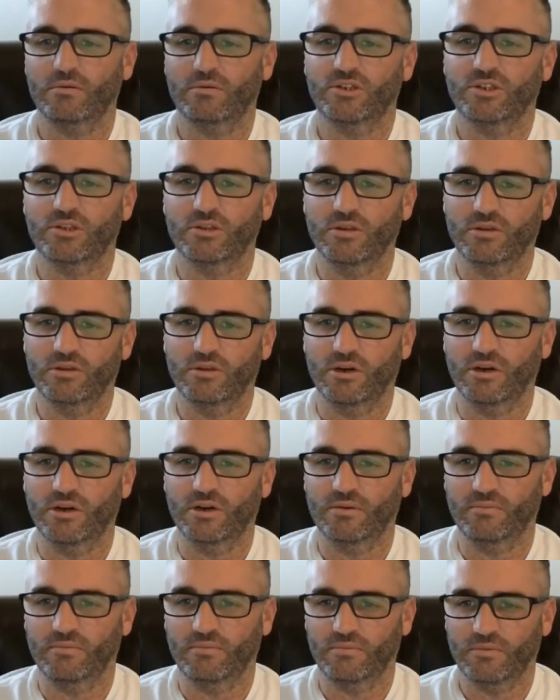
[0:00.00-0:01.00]

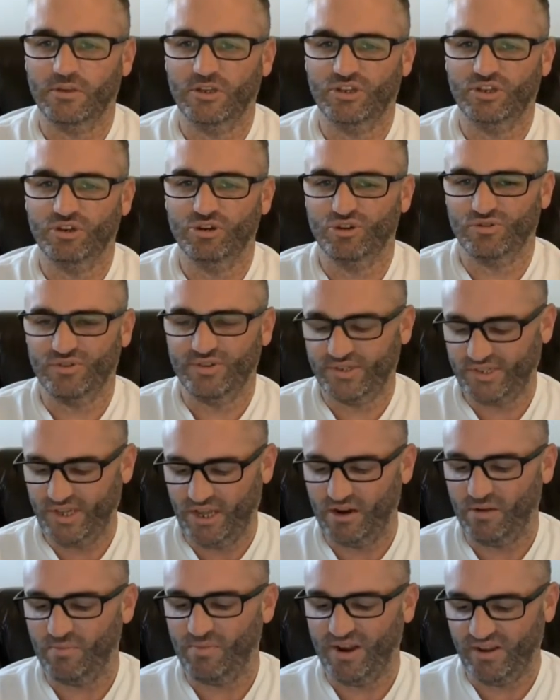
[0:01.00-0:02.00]
It's usually set up
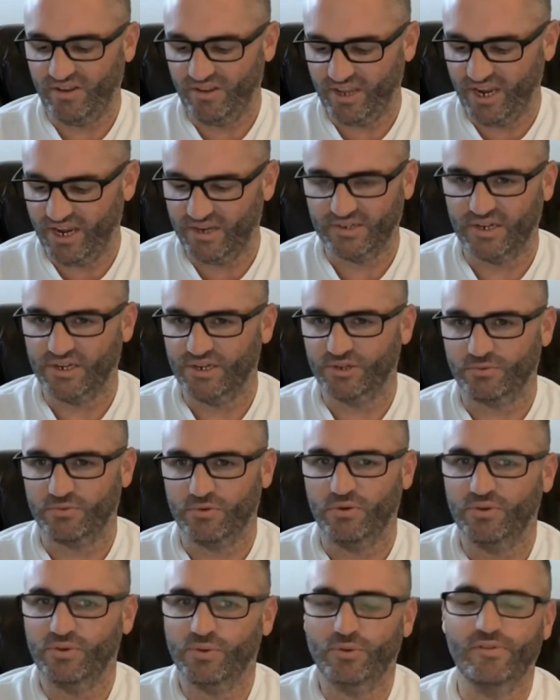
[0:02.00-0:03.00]
by days. I just wrote
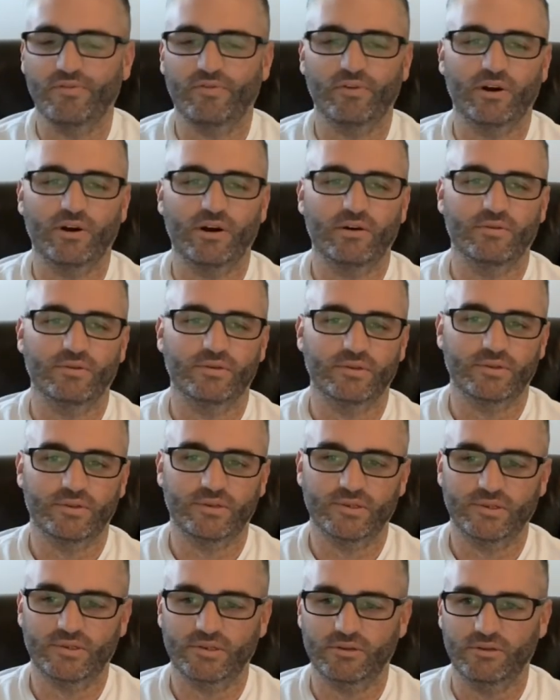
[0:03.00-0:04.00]
24 hours
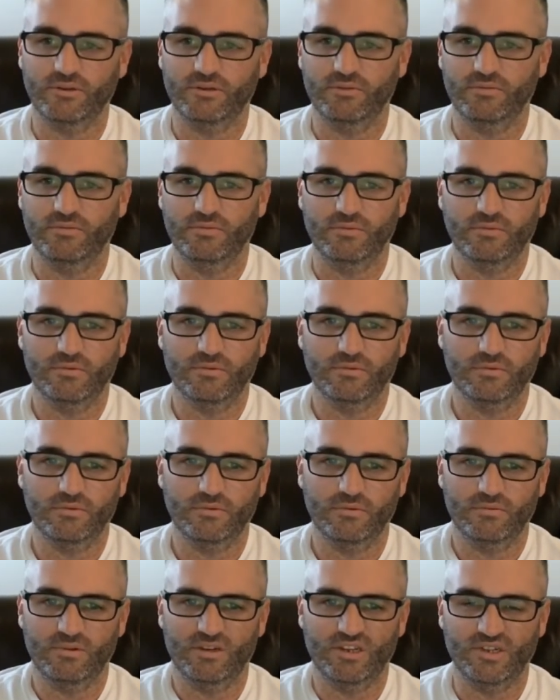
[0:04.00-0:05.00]
just so it'd
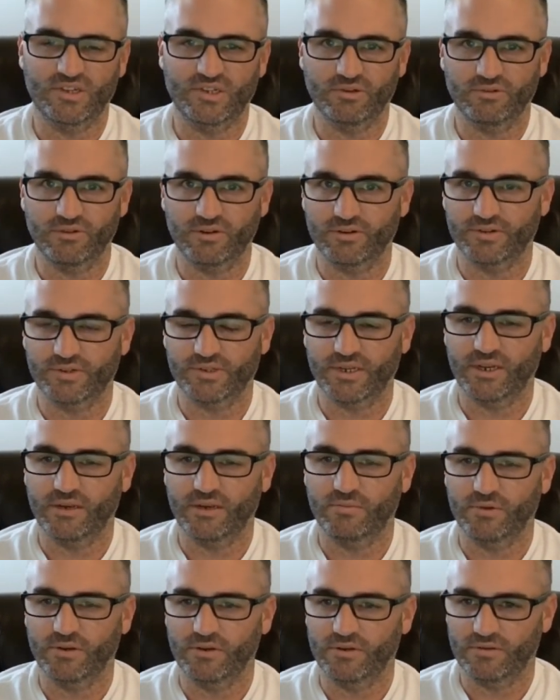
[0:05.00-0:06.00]
be easier to understand,
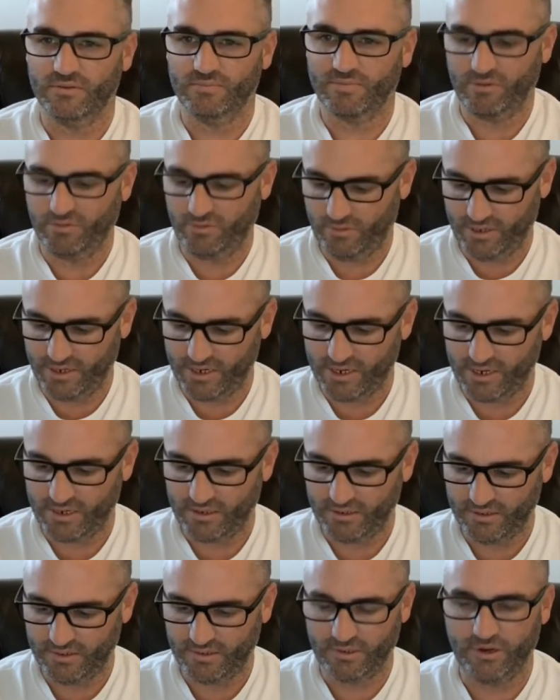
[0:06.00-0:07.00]
but probably not
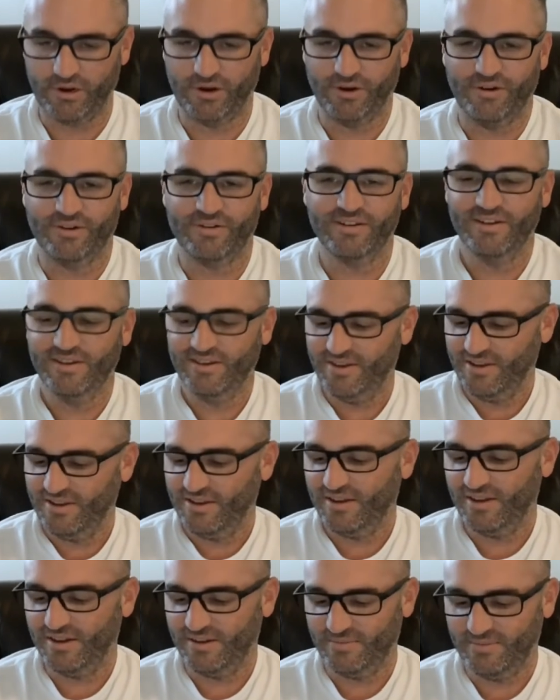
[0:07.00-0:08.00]
easier.
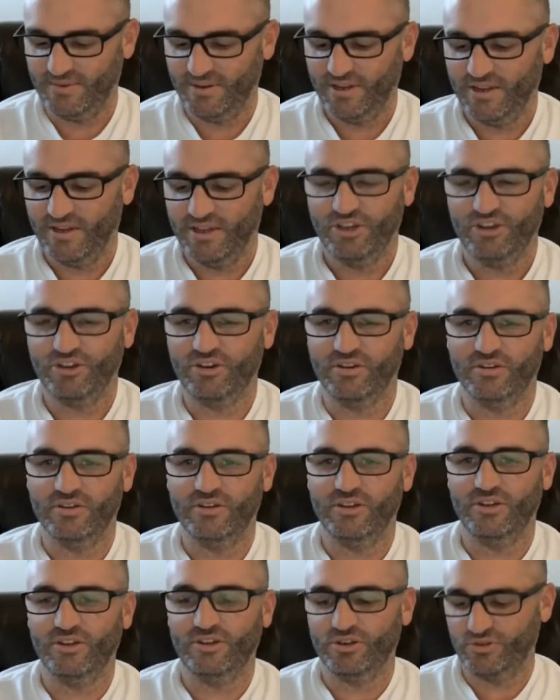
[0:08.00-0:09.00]

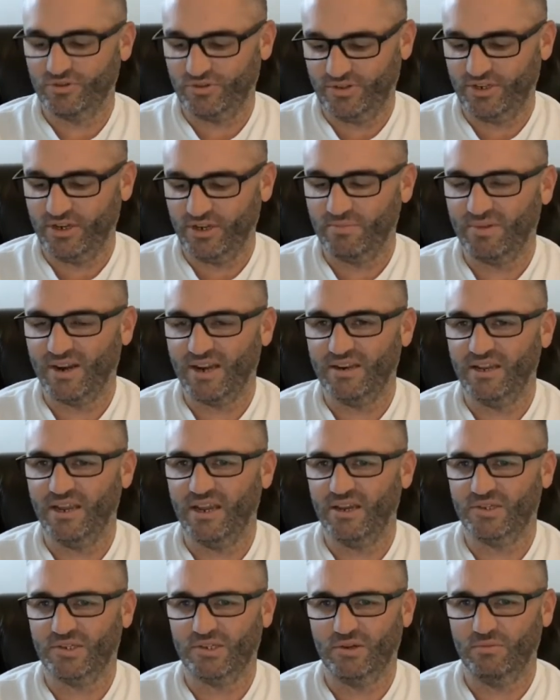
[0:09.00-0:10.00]
It's usually done by
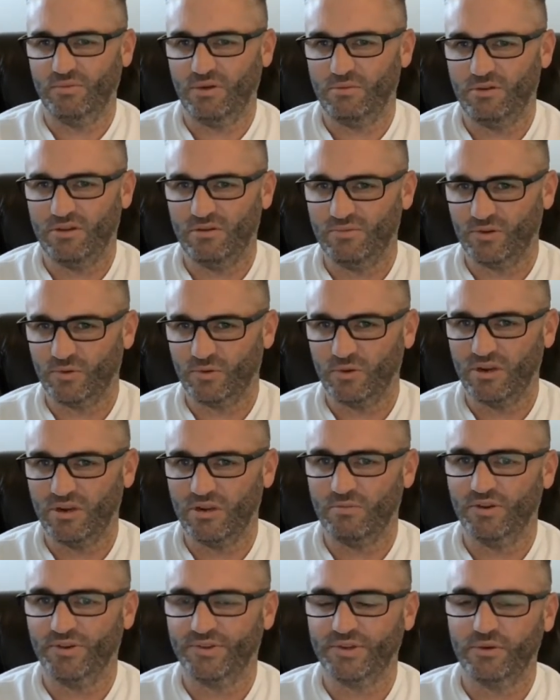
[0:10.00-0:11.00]
days. So maybe in between email
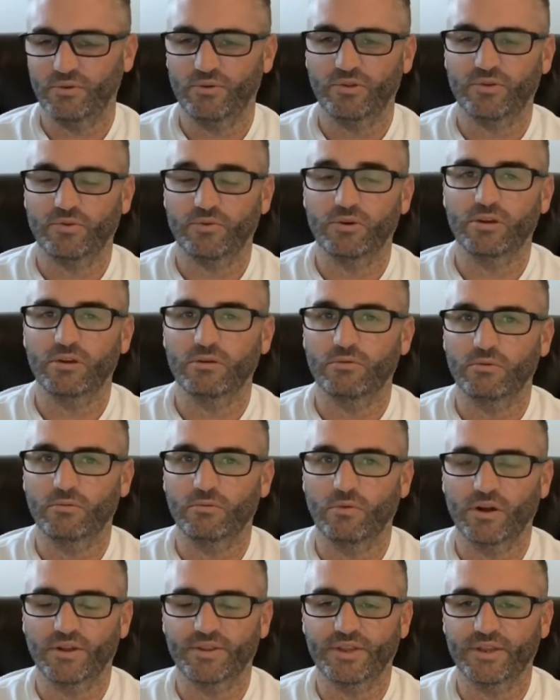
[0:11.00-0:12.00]
two and three, you would
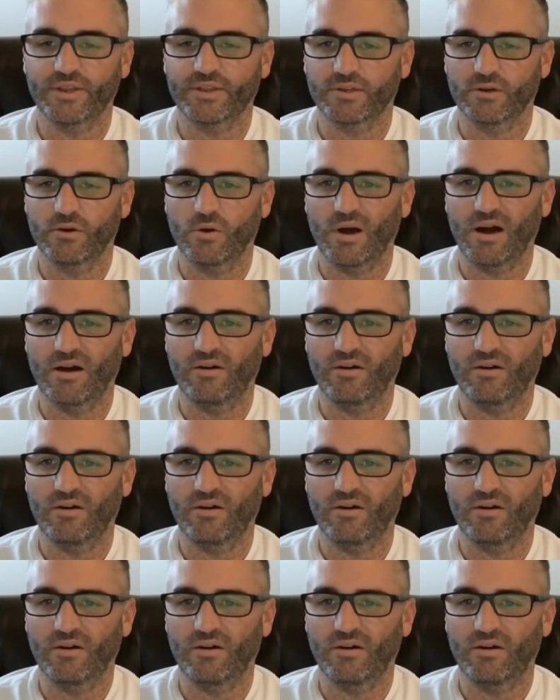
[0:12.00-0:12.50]
want that to go out